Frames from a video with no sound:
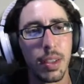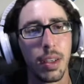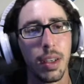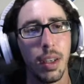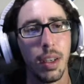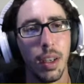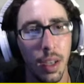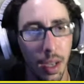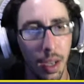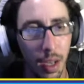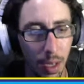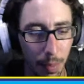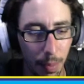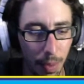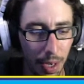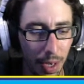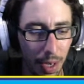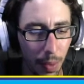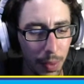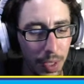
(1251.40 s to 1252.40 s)
I
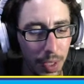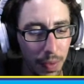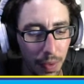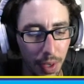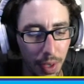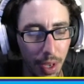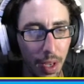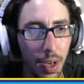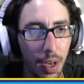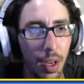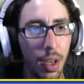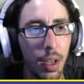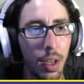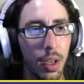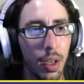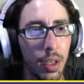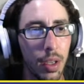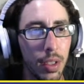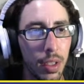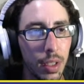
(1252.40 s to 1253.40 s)
always forget
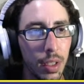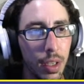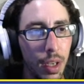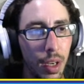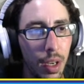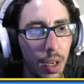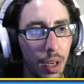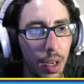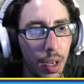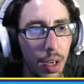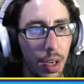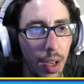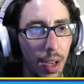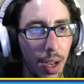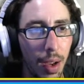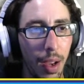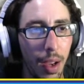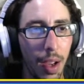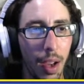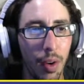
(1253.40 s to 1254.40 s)
because
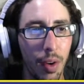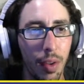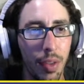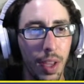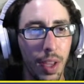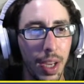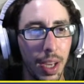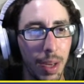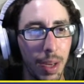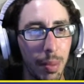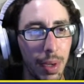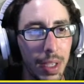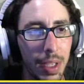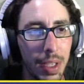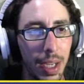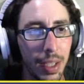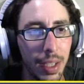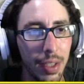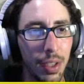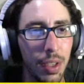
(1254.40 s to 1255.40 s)
I don't think anybody's
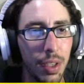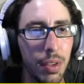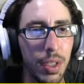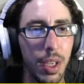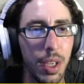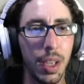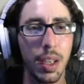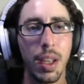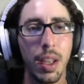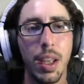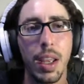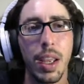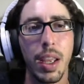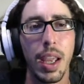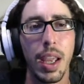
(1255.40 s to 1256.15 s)
actually using it. Yeah, it's just